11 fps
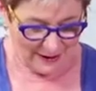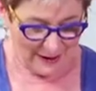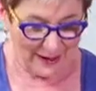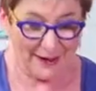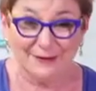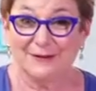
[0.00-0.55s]

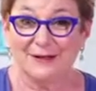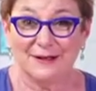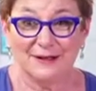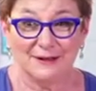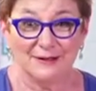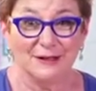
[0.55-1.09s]
uh,
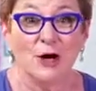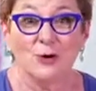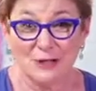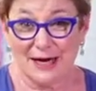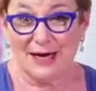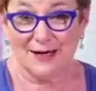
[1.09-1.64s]
low
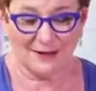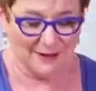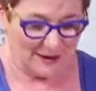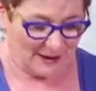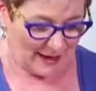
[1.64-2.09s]
tech,